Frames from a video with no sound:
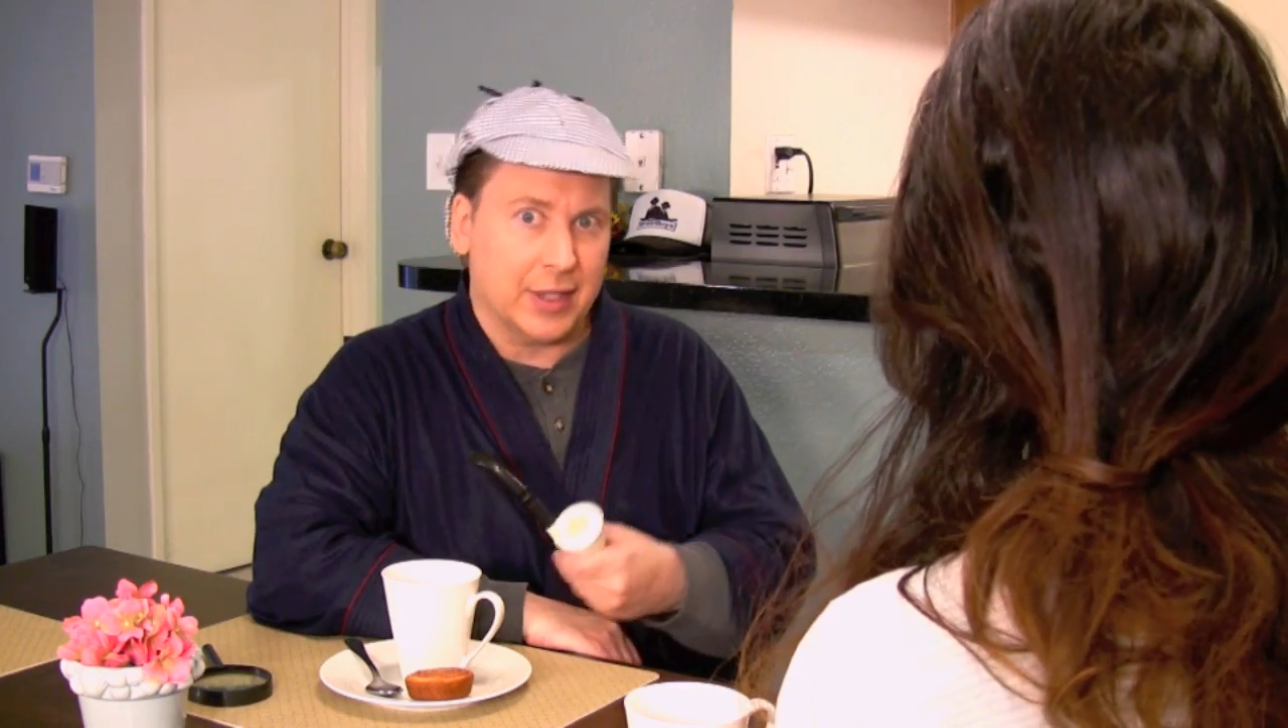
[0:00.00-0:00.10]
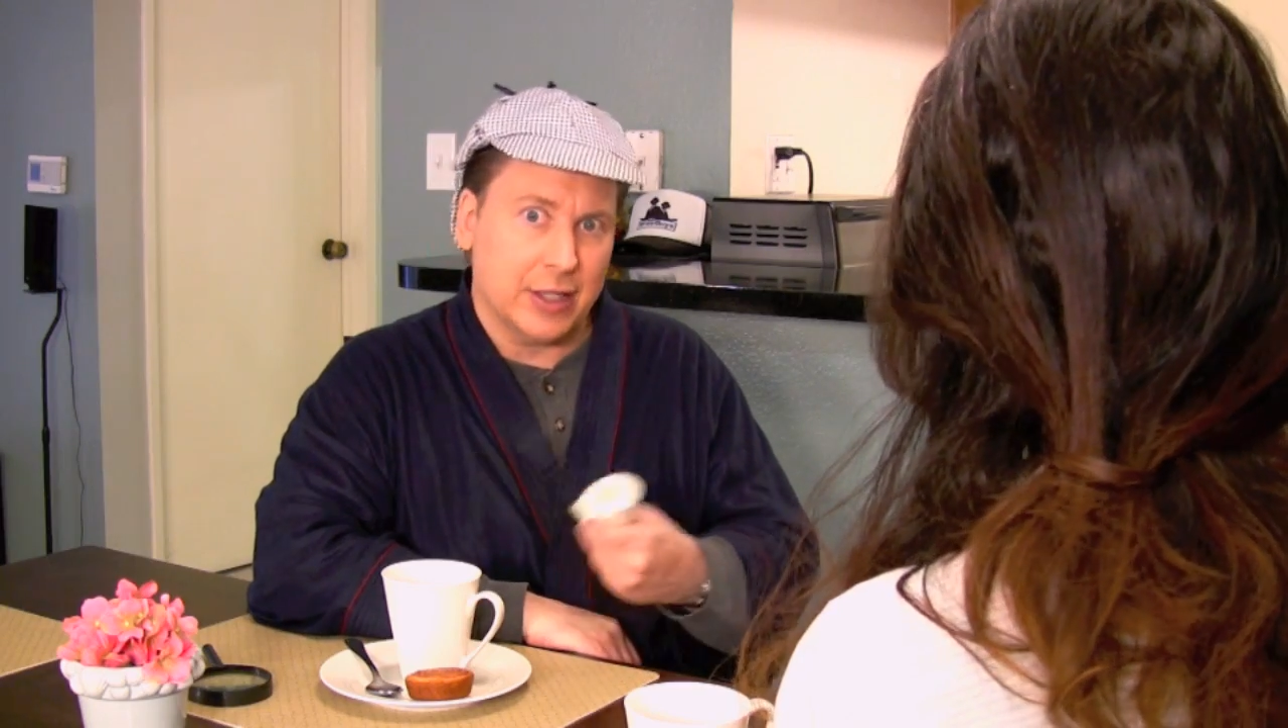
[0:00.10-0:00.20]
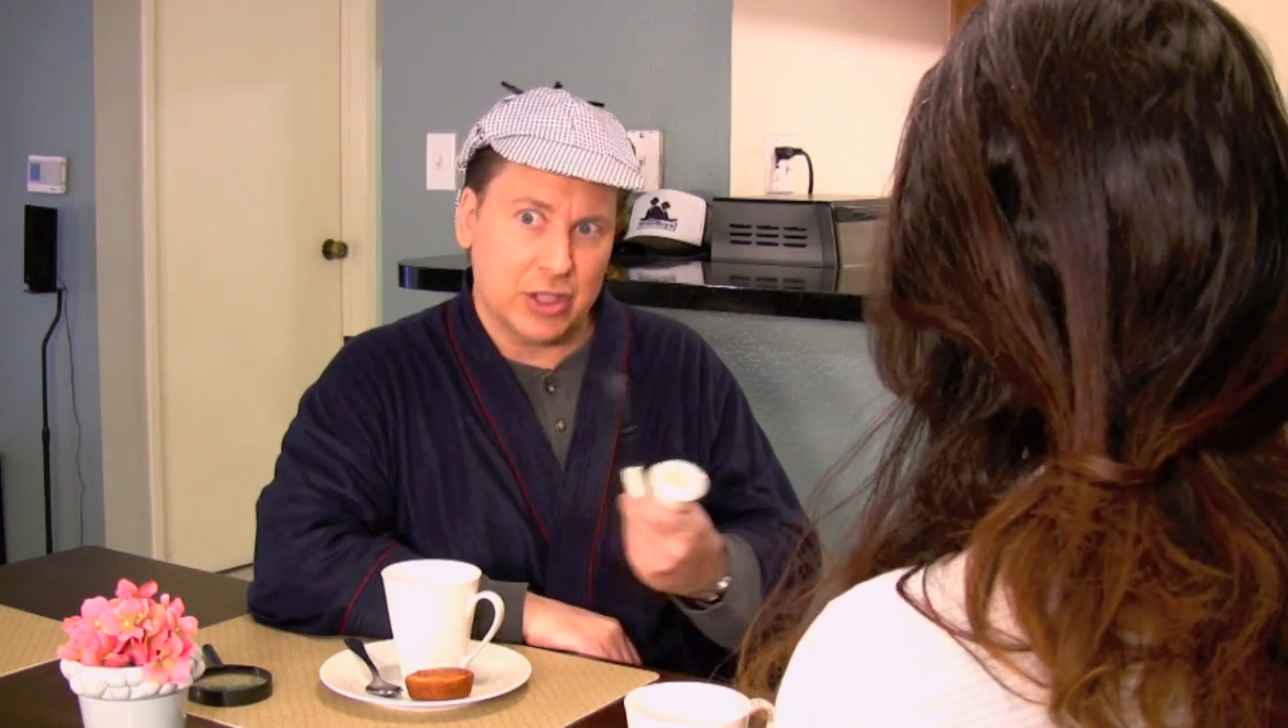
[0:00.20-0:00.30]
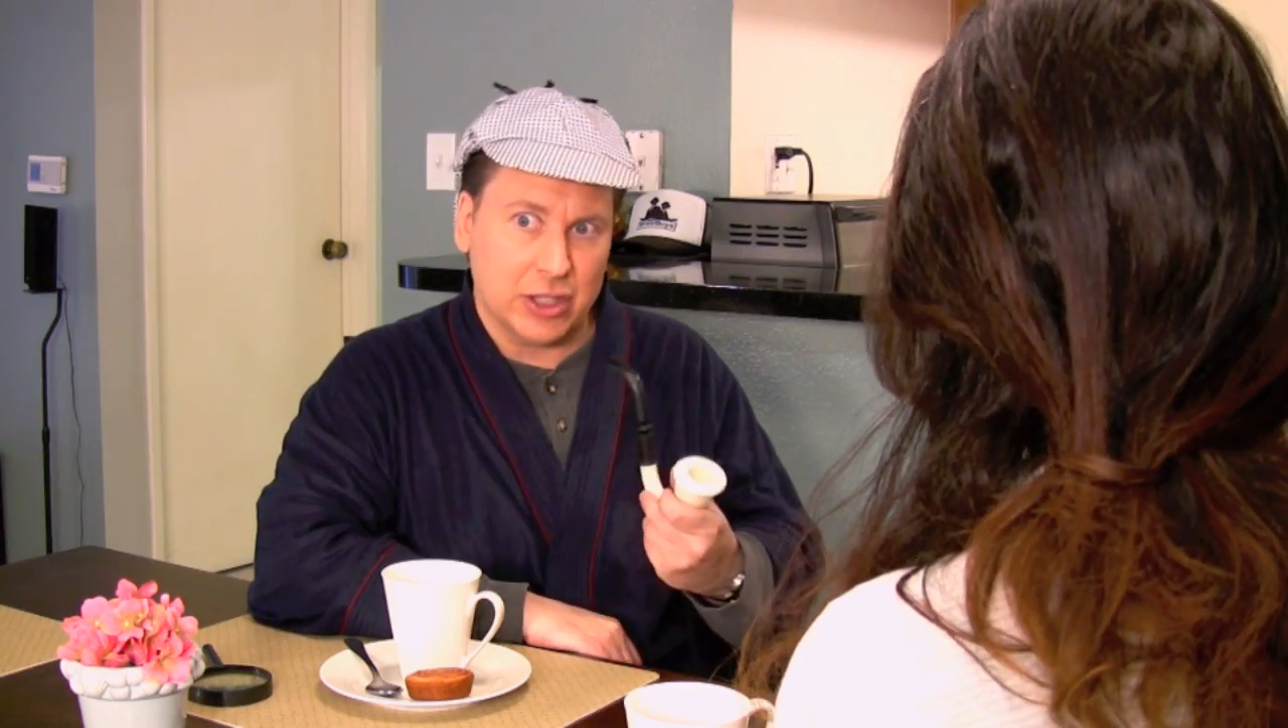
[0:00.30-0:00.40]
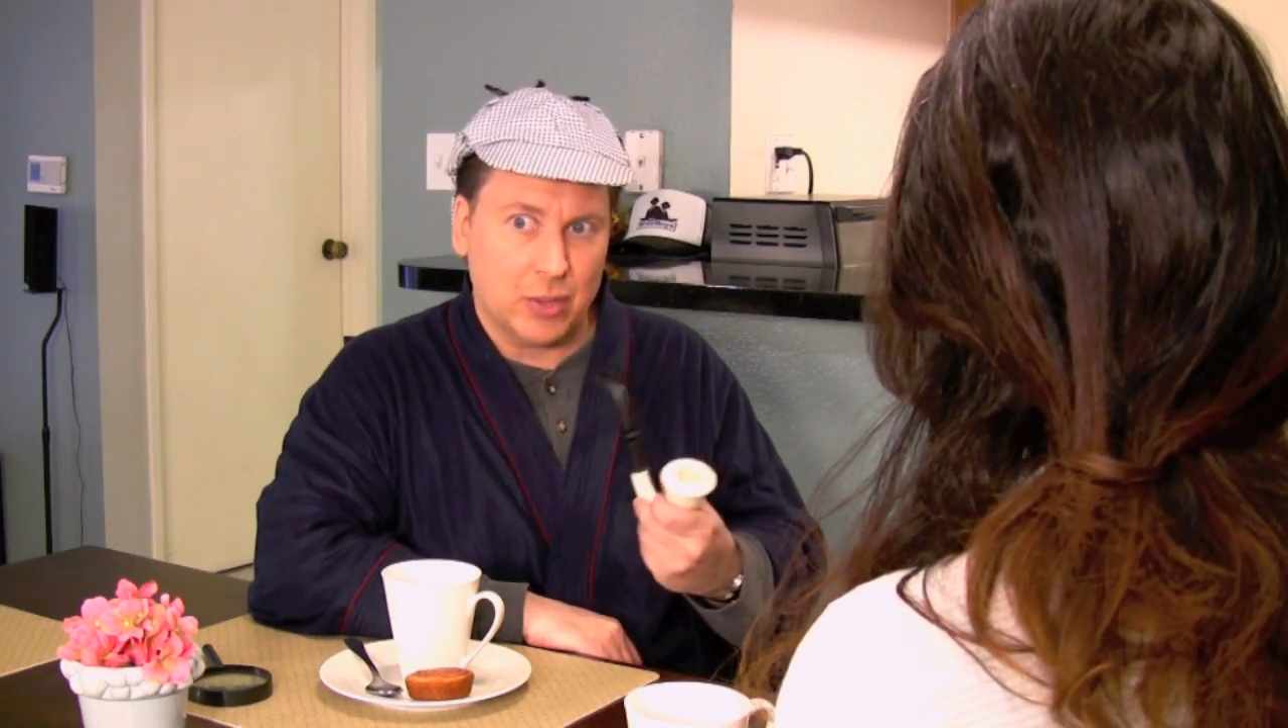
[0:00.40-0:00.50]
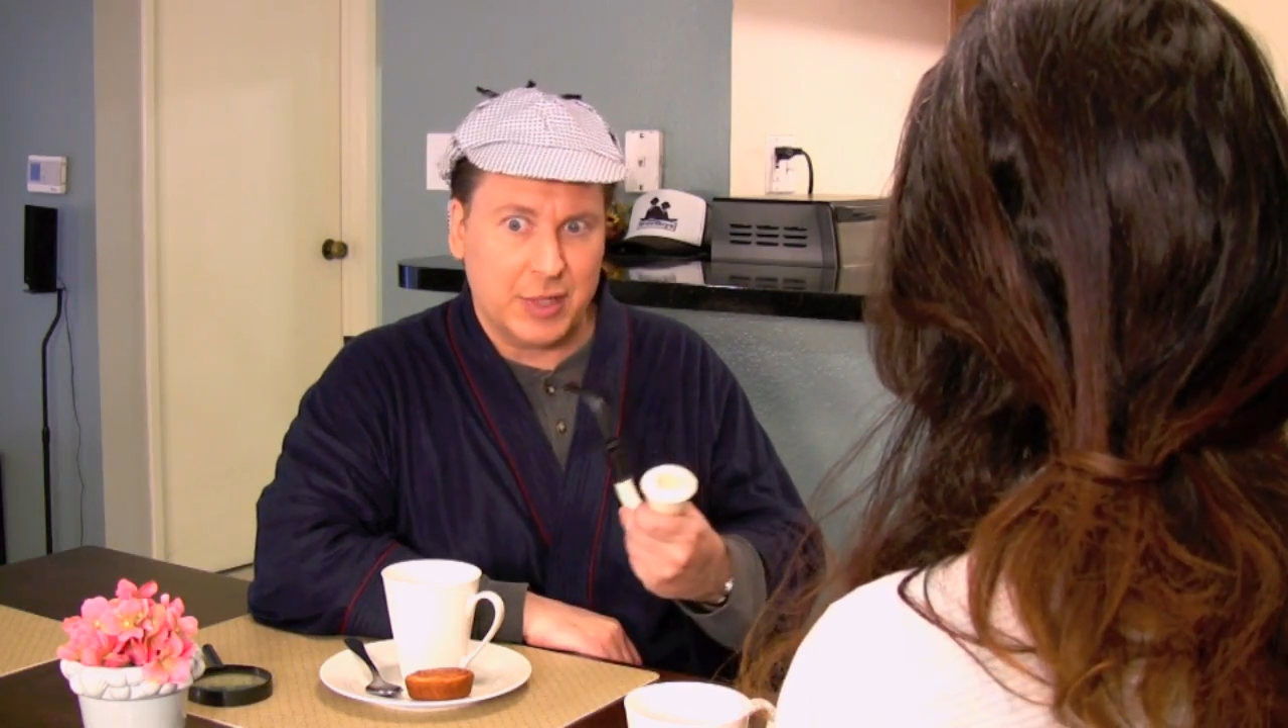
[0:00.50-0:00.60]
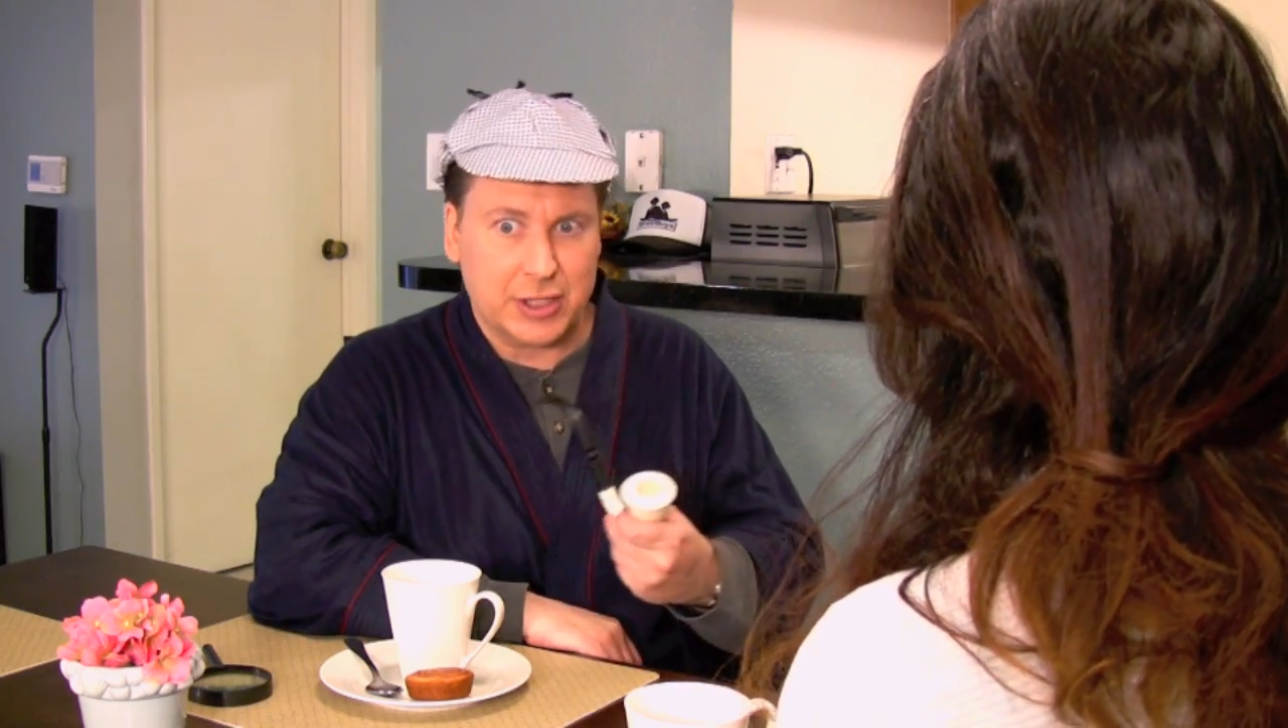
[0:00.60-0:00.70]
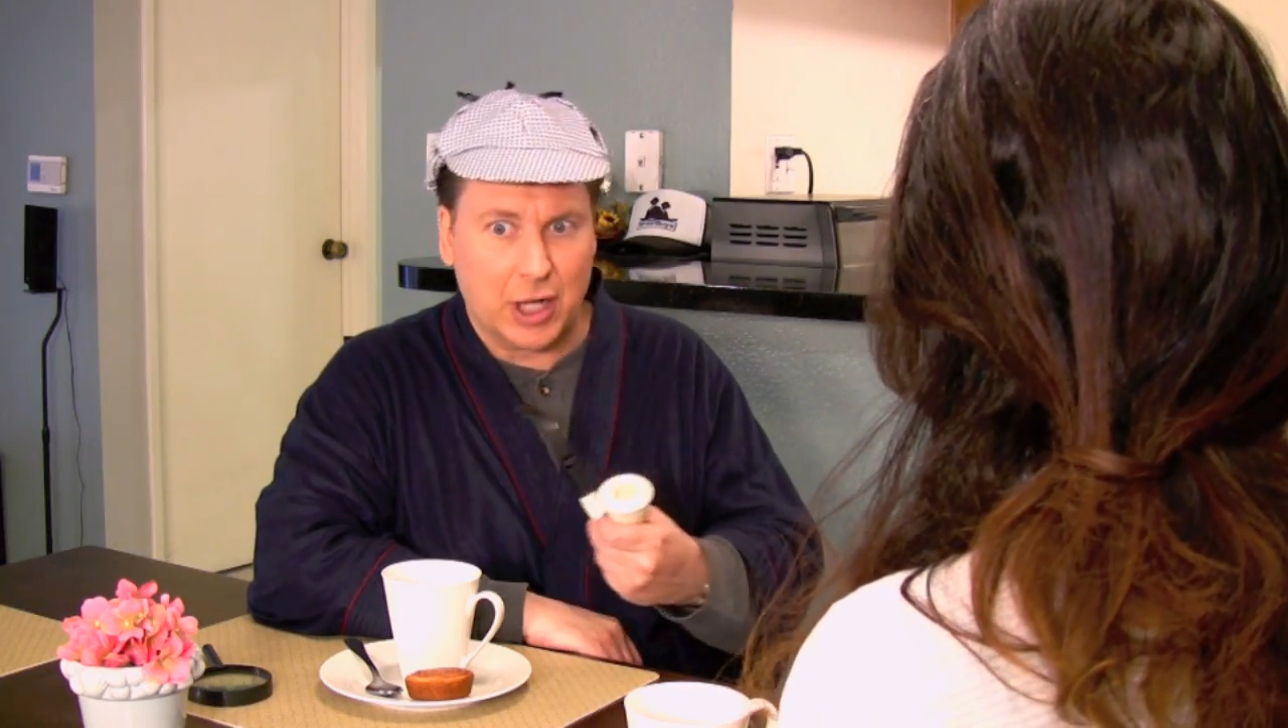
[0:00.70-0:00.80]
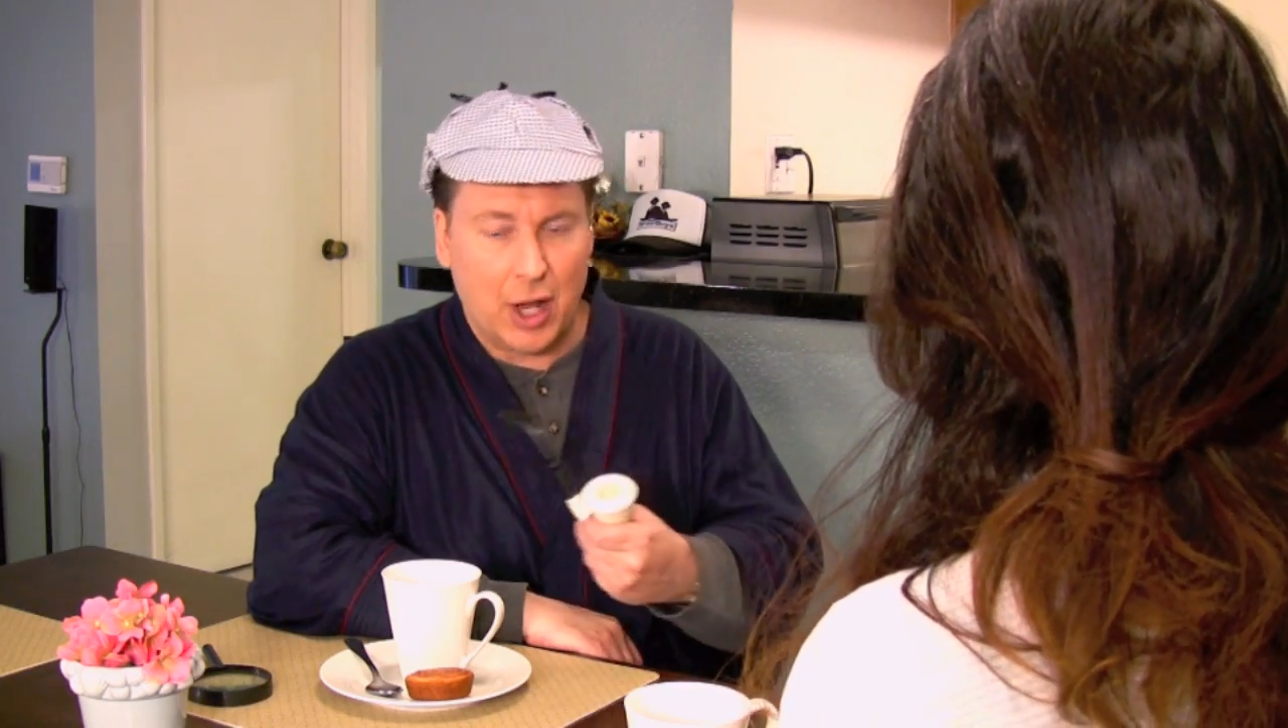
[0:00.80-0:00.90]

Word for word: at that gentleman's